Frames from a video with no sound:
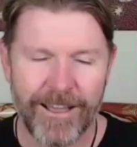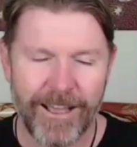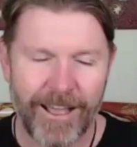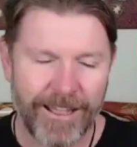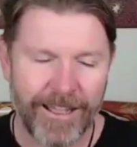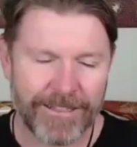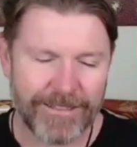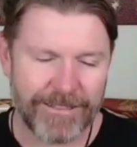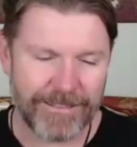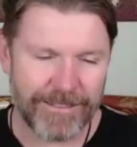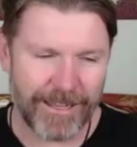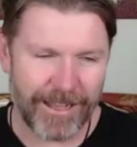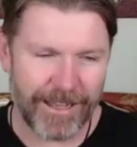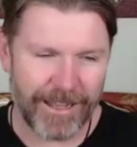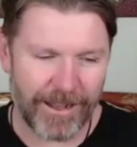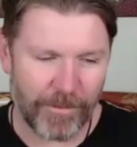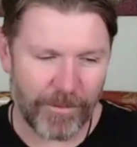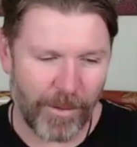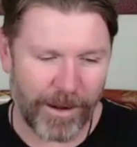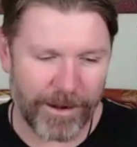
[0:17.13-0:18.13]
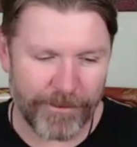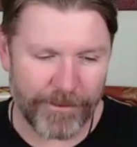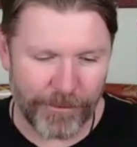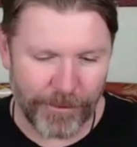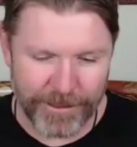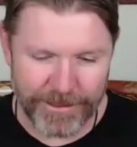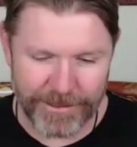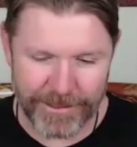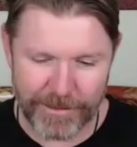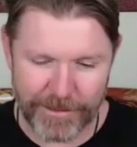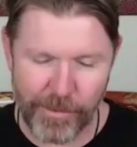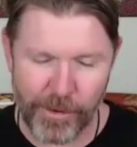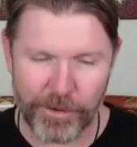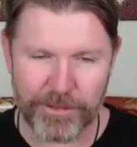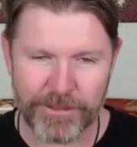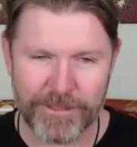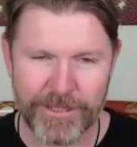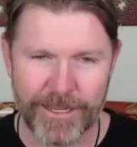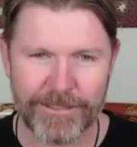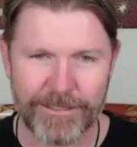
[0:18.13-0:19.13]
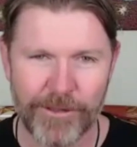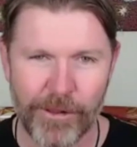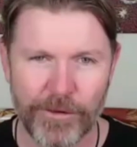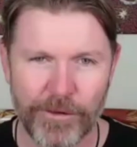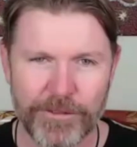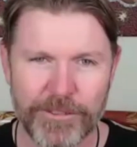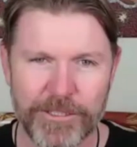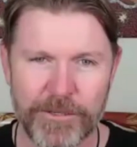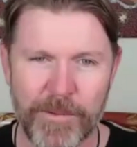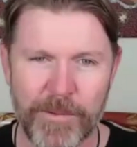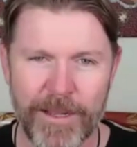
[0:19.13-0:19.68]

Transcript: It's wonderful, isn't it? Modern technology.